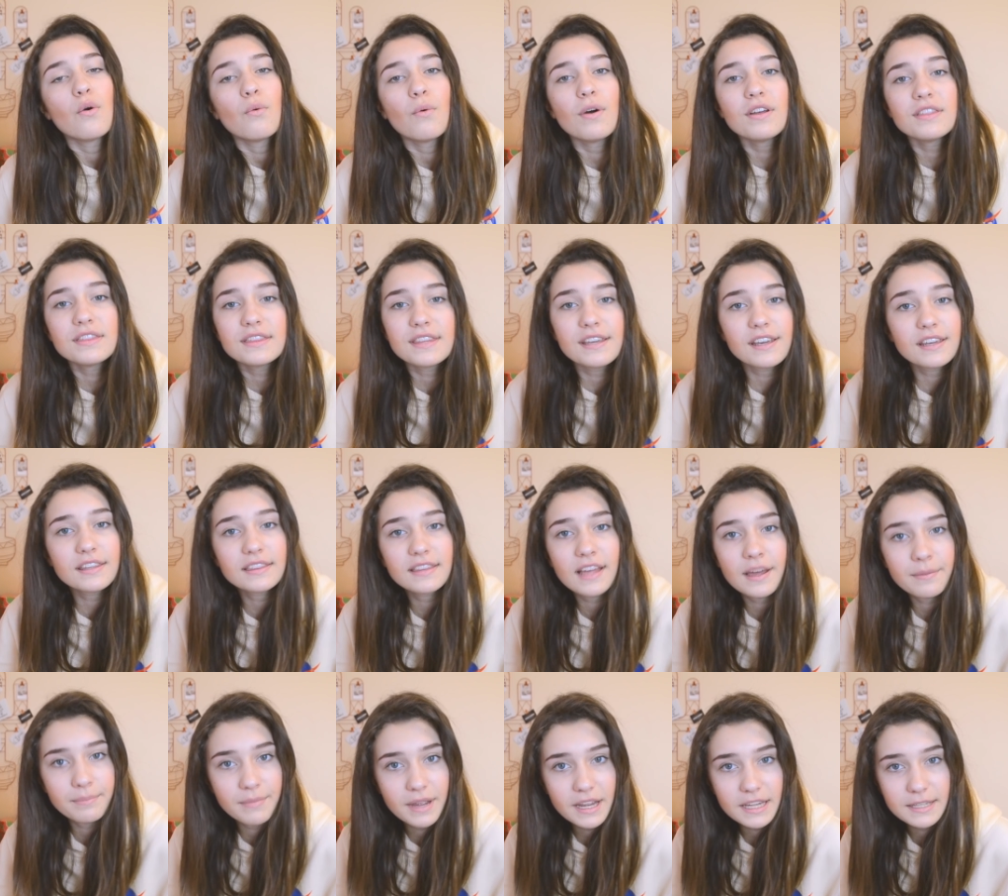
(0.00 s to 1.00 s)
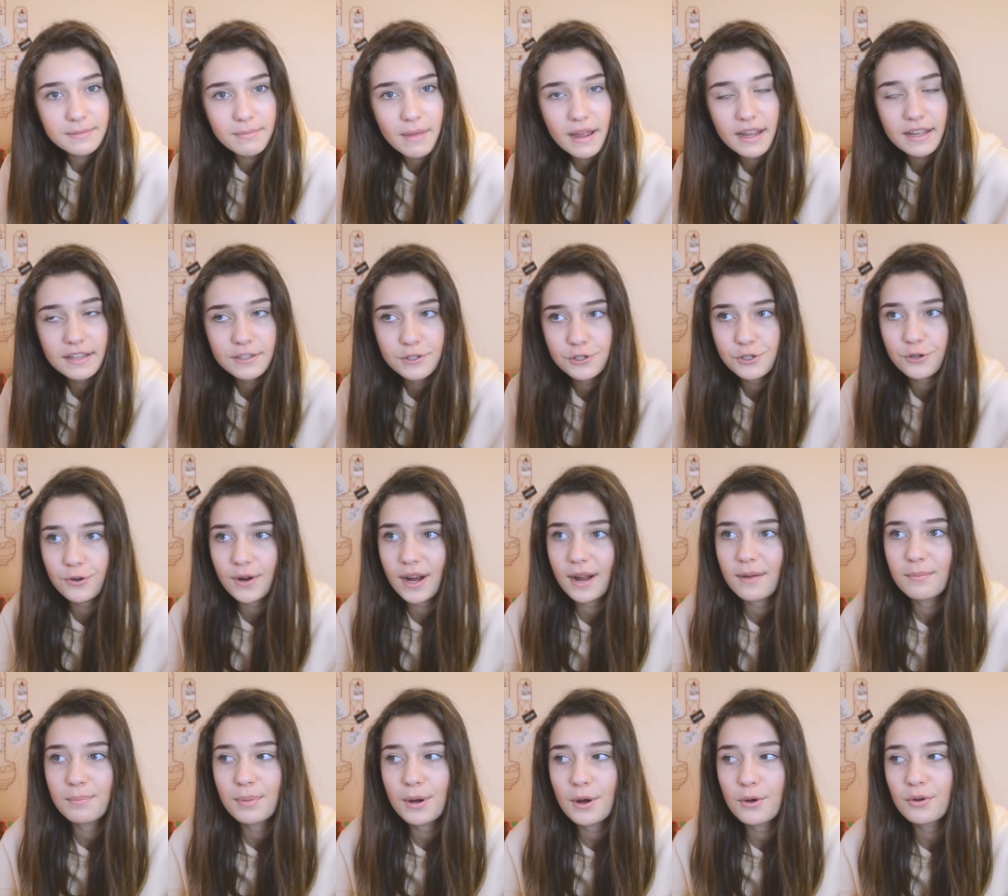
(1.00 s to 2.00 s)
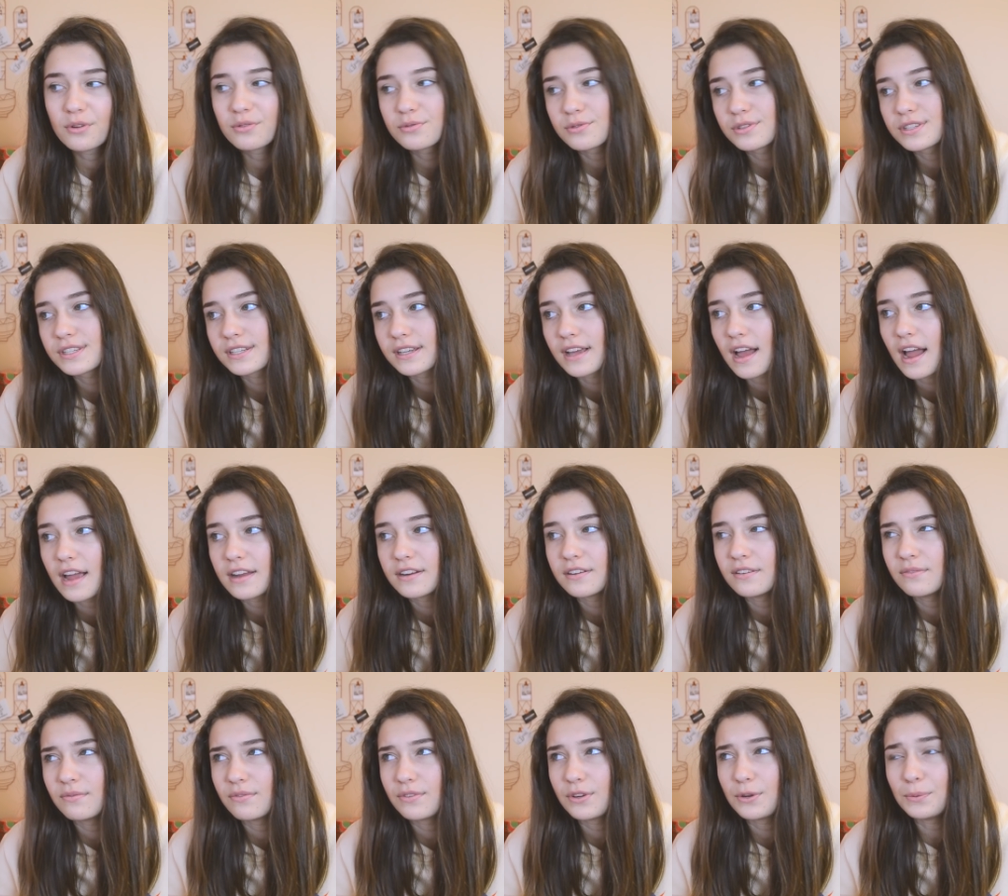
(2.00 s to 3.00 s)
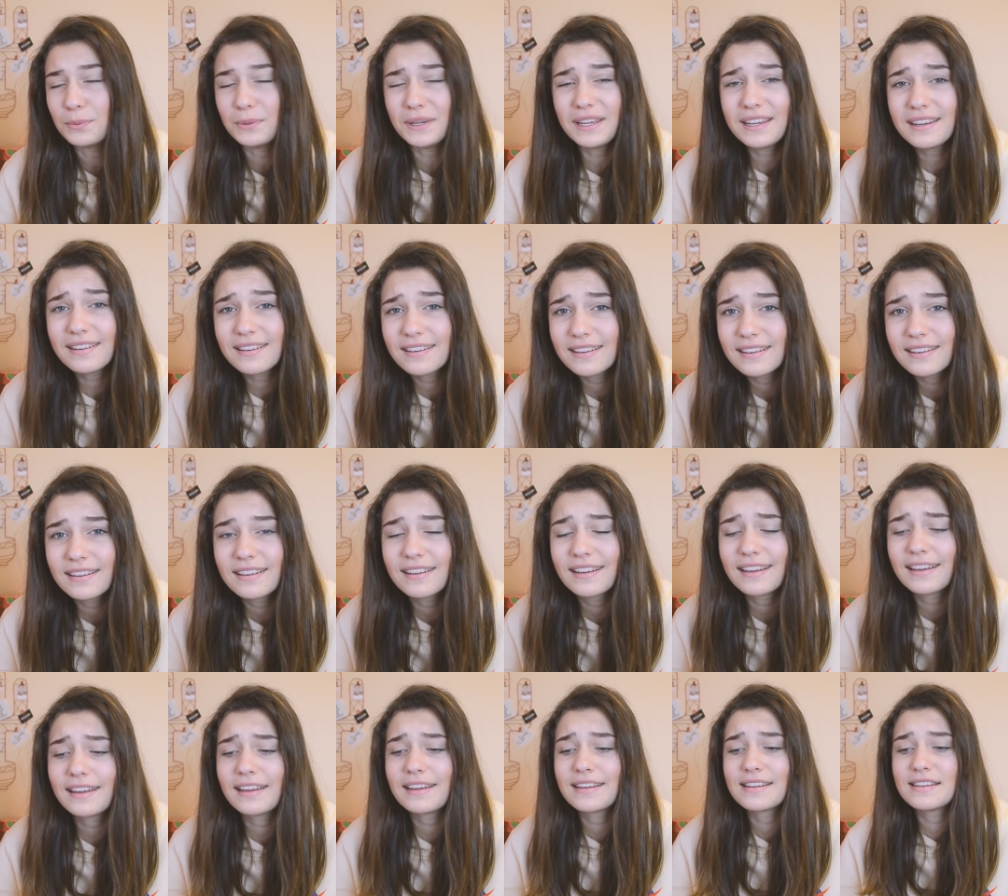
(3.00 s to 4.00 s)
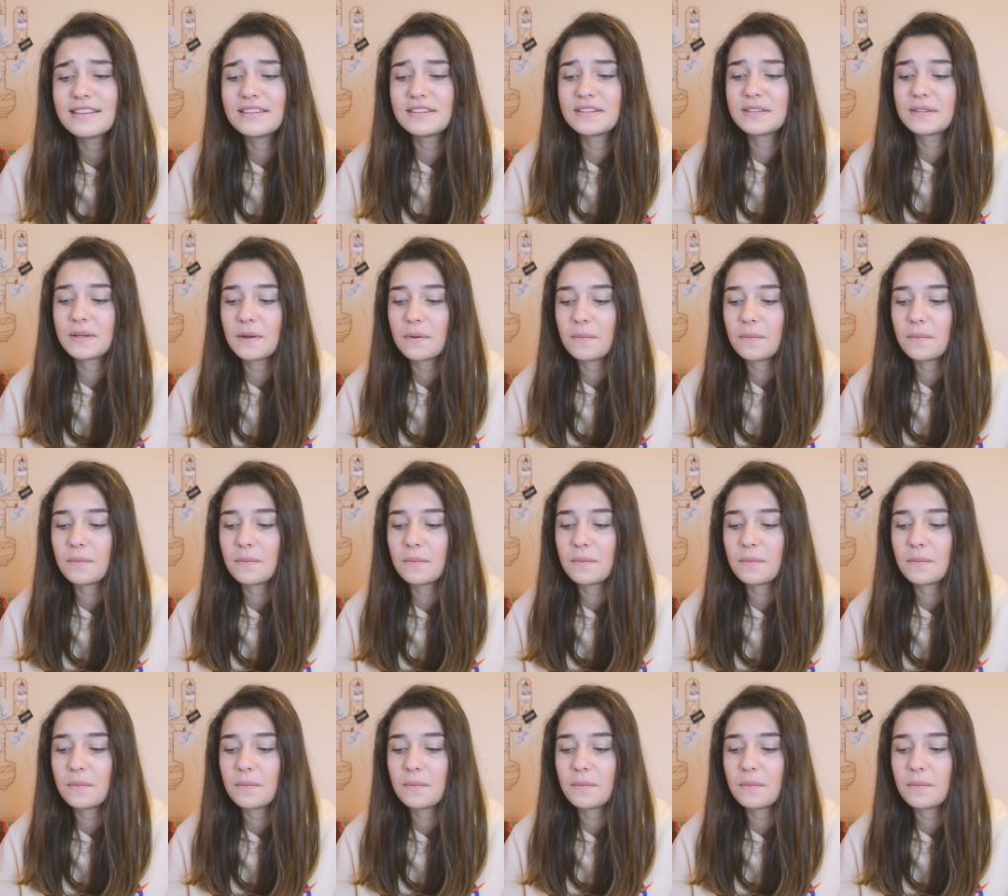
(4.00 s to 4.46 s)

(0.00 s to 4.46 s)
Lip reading: One thing that makes my Instagram posts kind of unique is